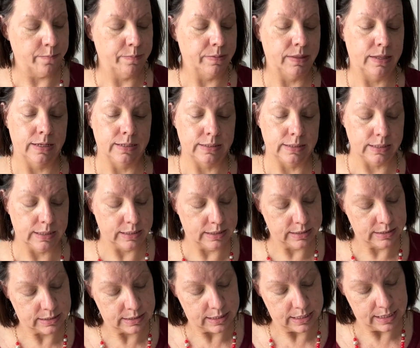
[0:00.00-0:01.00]
This
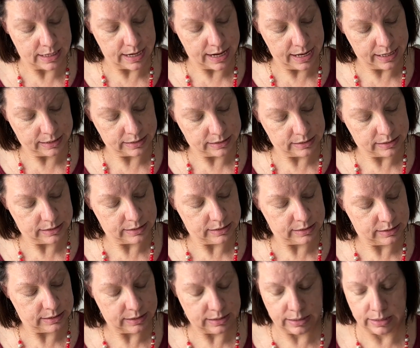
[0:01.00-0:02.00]
is the
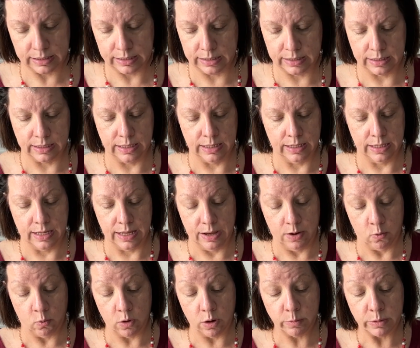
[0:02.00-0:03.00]
next,
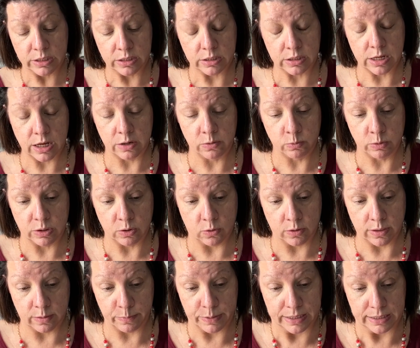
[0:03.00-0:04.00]
we're almost done with all
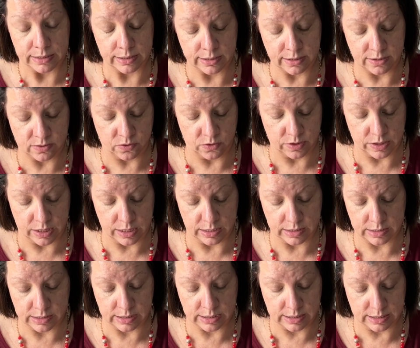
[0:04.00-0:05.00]
the pieces for
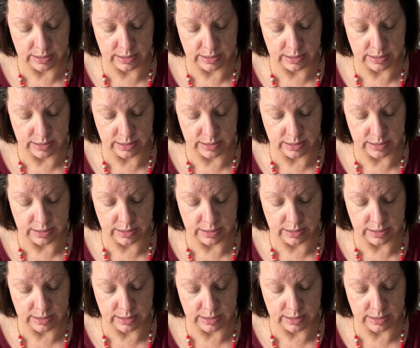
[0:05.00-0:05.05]
this.